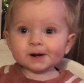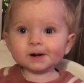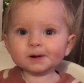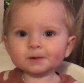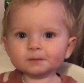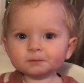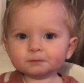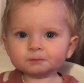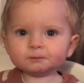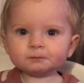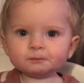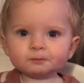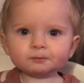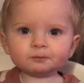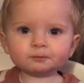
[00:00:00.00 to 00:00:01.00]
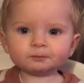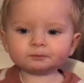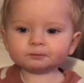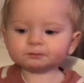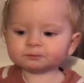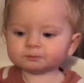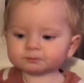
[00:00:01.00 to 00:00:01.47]
Yeah!
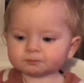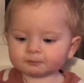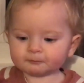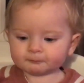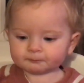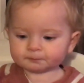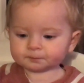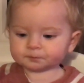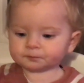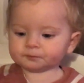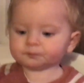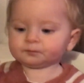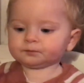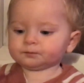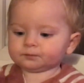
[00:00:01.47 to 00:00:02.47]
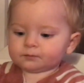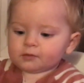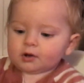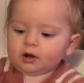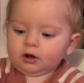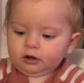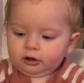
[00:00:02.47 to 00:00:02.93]
Yeah, it's
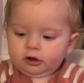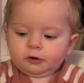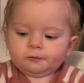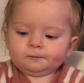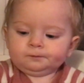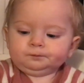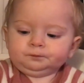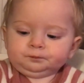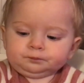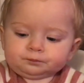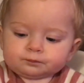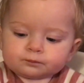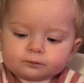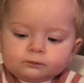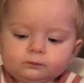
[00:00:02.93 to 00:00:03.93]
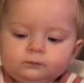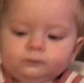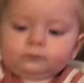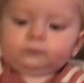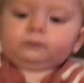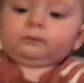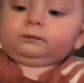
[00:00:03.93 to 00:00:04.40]
good.
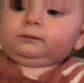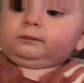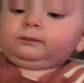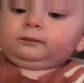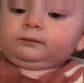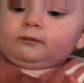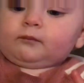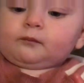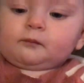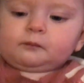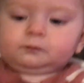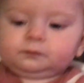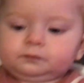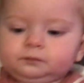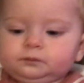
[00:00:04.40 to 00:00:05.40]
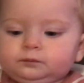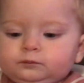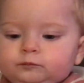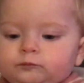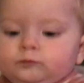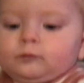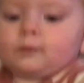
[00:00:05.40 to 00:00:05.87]
Yum, yum, yum, yum.
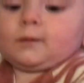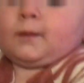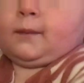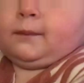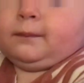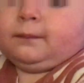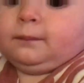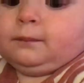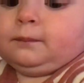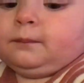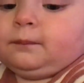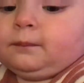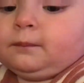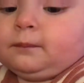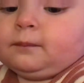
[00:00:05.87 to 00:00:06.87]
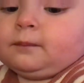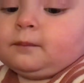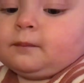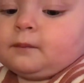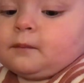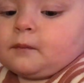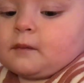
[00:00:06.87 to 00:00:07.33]
Well, I mean, you're actually eating
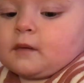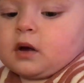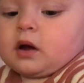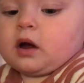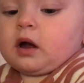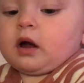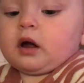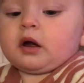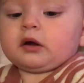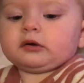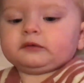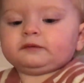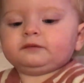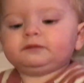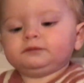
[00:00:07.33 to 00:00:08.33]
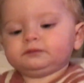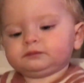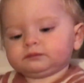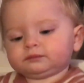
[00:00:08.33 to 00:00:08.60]
it, so I think we're off to a good start.